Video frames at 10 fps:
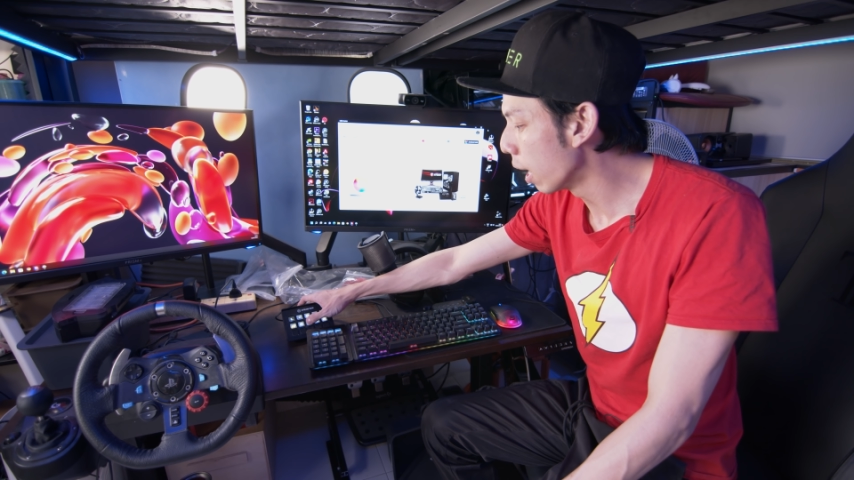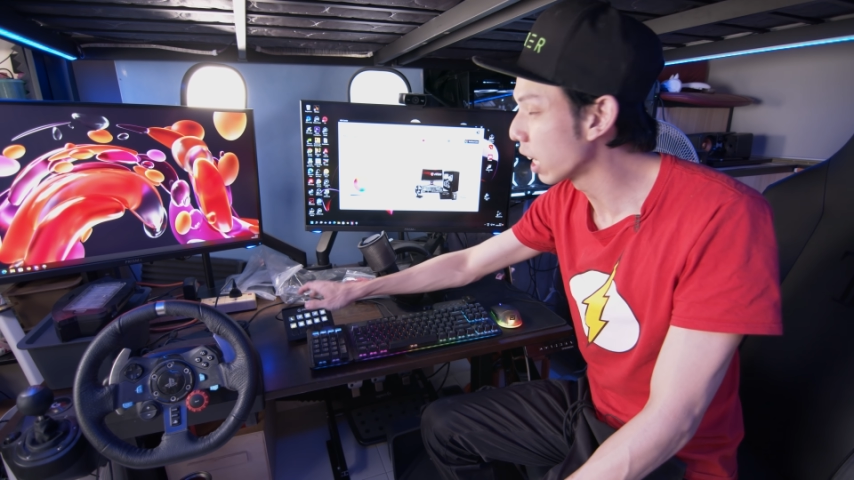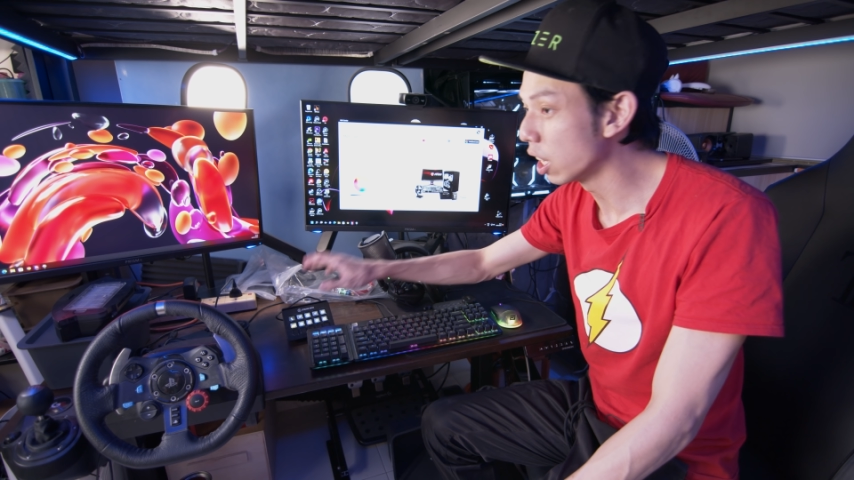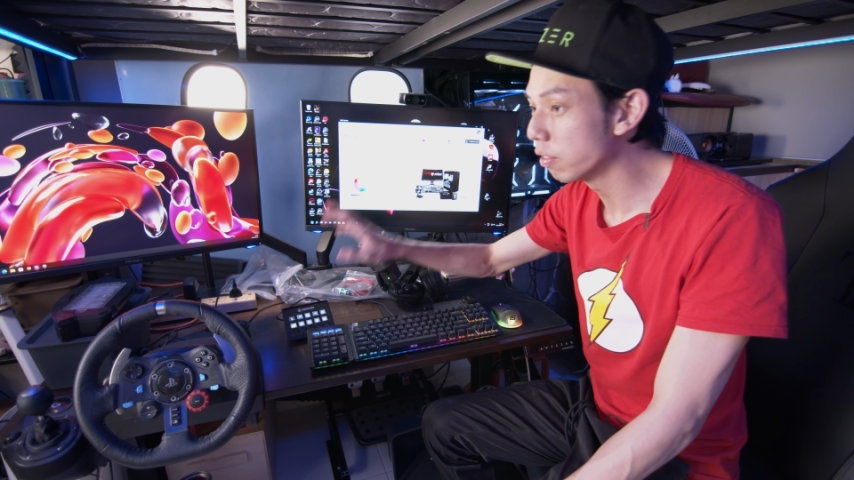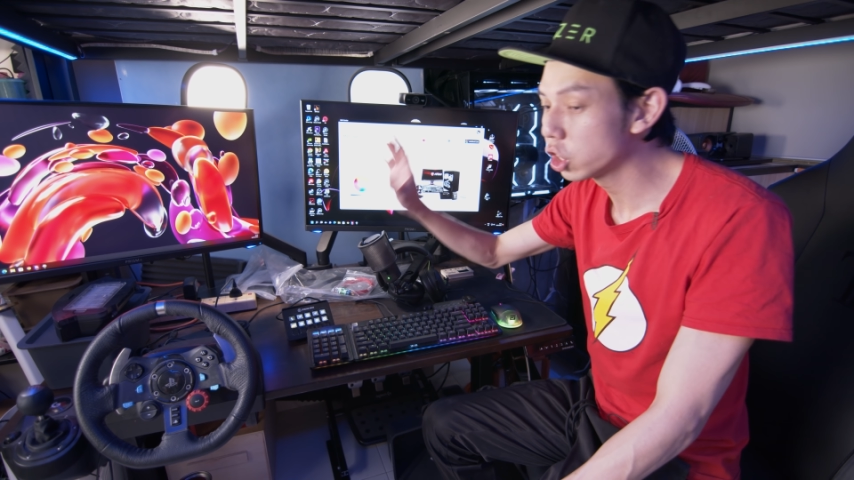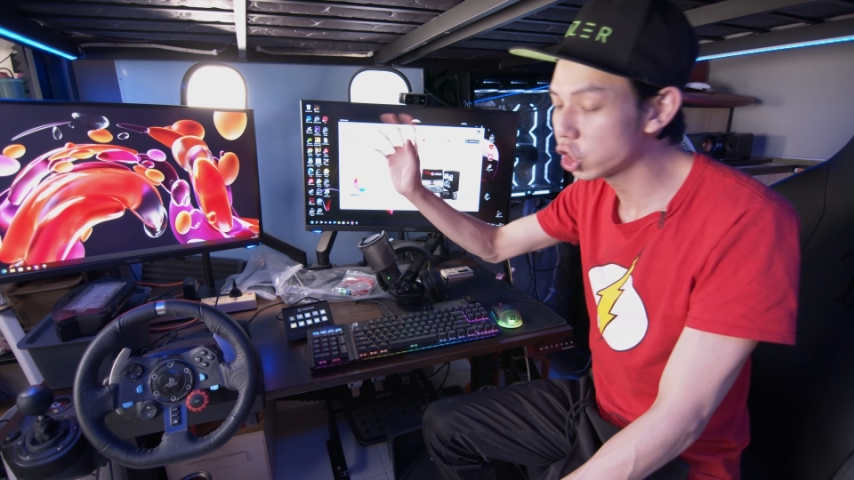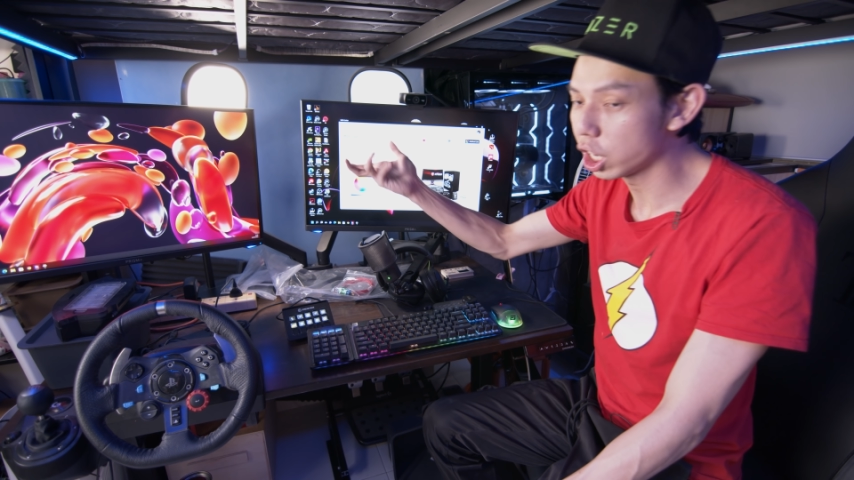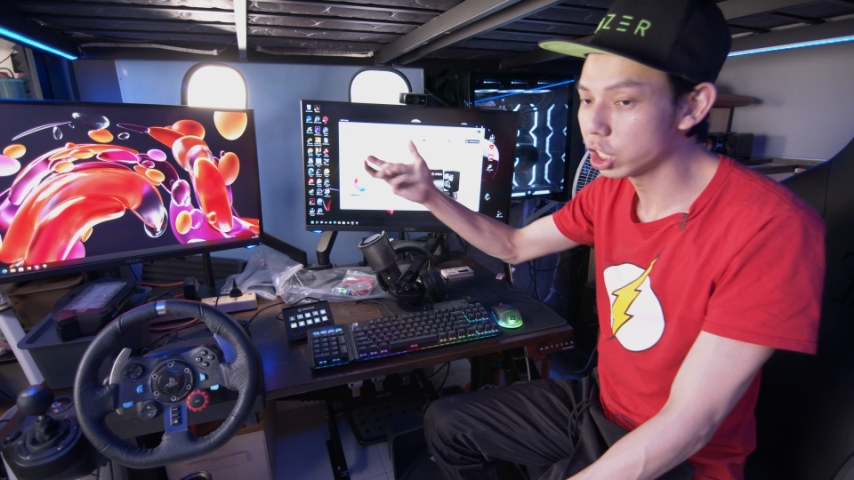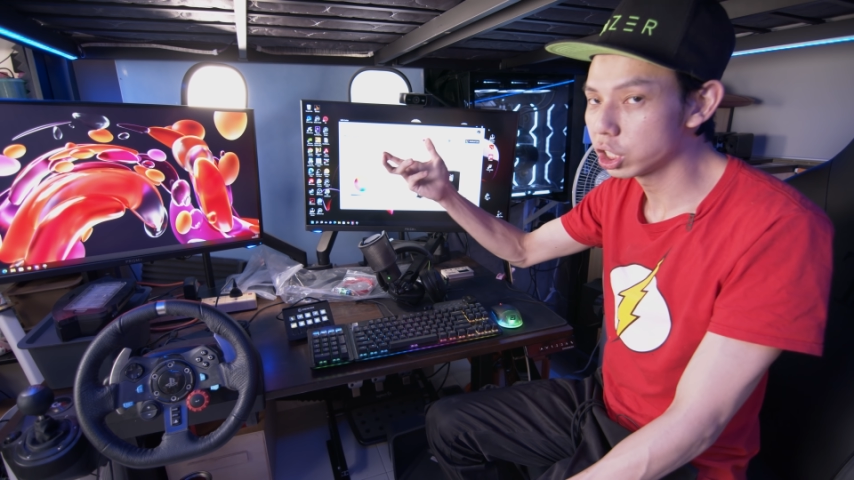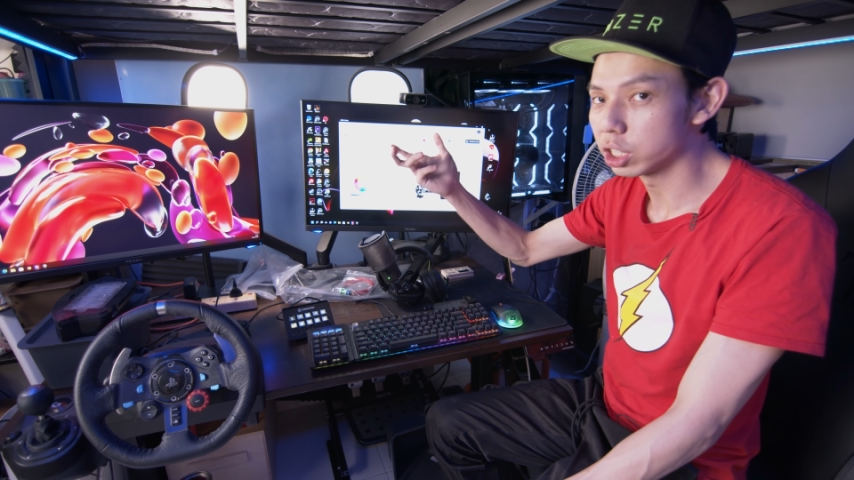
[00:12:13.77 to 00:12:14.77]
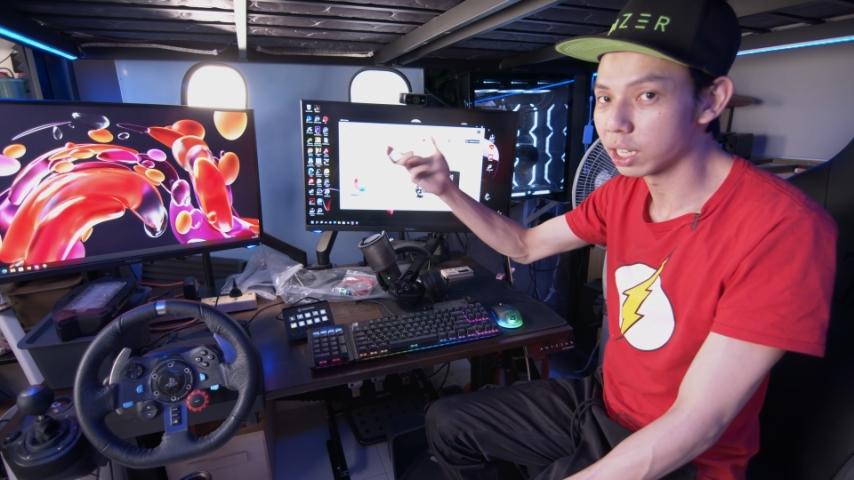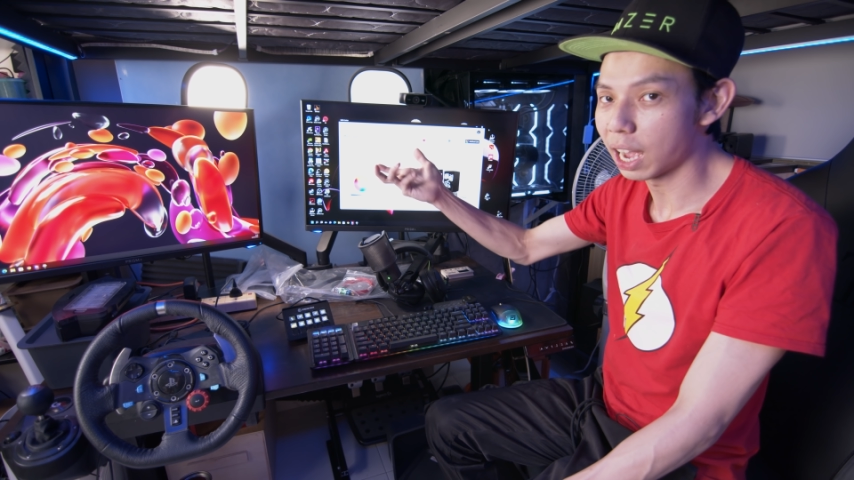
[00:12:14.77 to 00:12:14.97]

I can even change the